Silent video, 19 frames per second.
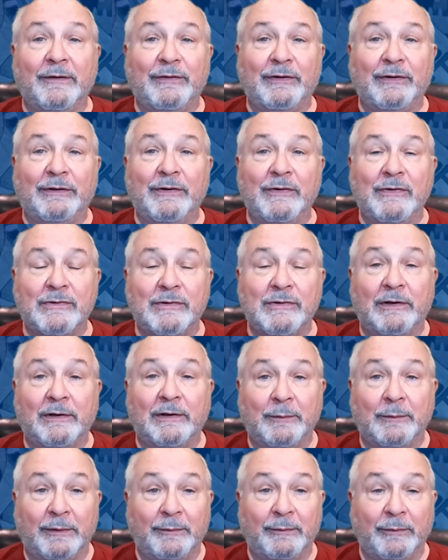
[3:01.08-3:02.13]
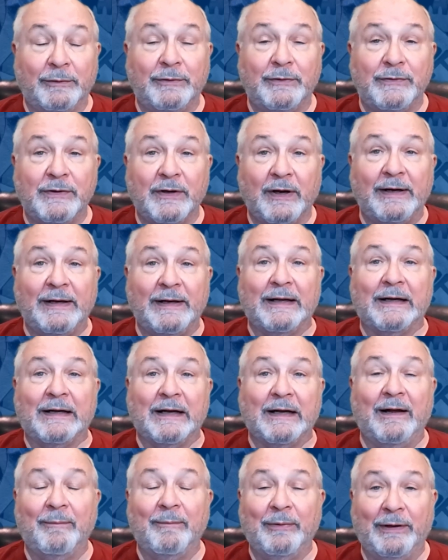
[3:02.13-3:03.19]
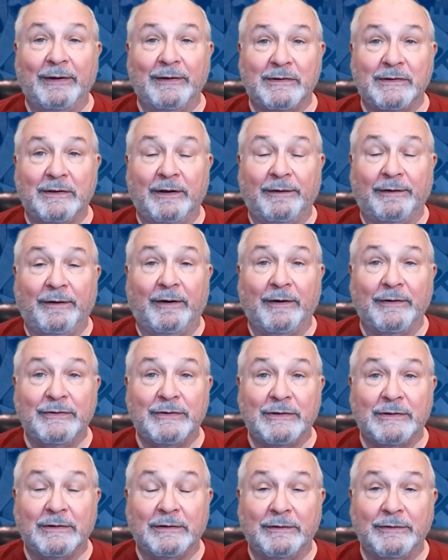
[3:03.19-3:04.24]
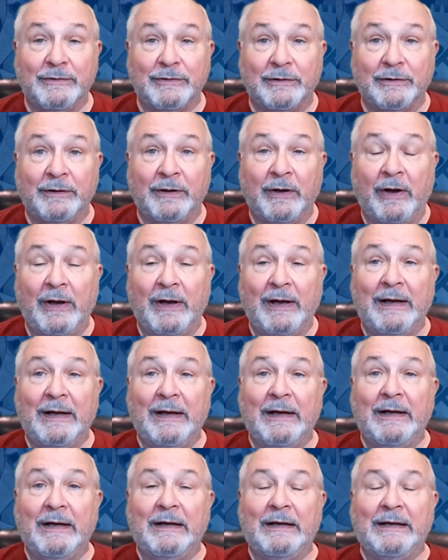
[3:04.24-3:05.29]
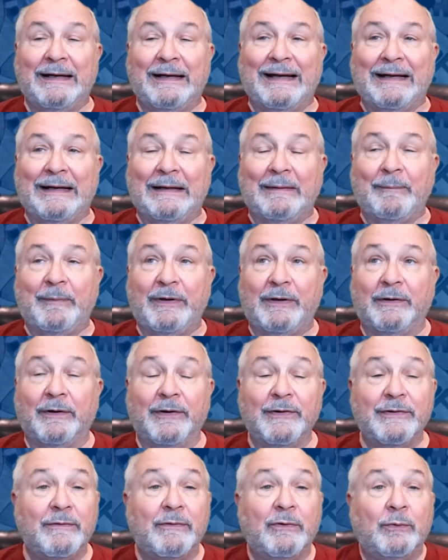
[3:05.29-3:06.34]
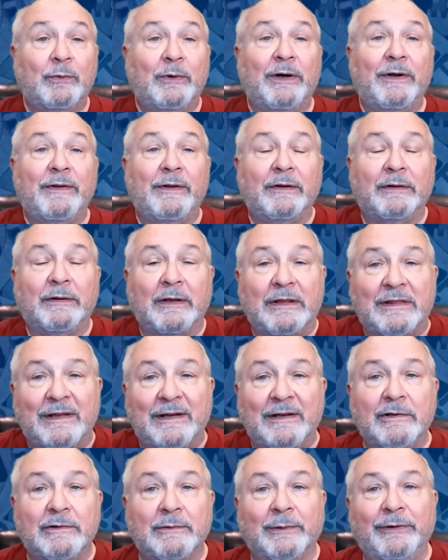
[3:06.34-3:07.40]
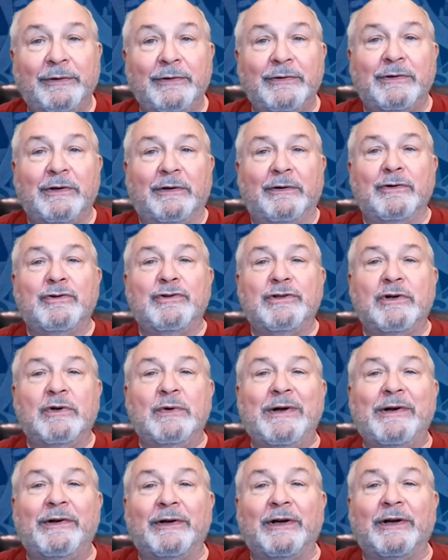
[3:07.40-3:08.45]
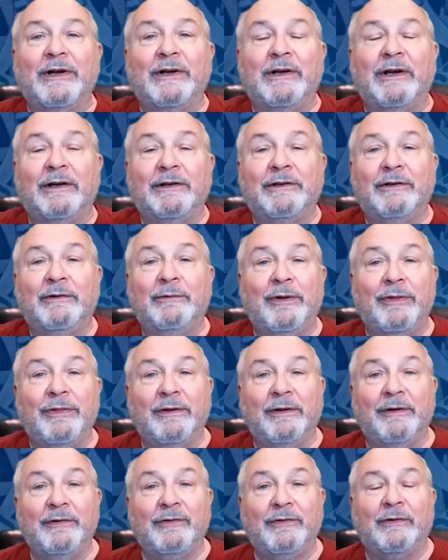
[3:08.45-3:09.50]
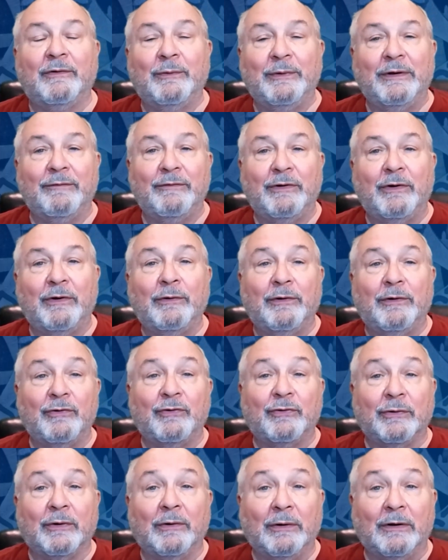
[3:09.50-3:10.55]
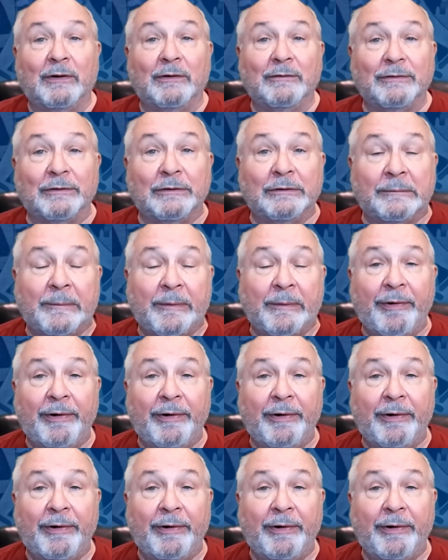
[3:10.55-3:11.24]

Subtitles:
have to consider when we're designing a complex technology solution, because of the way that the things we're using are so interconnected with things that we have no control over,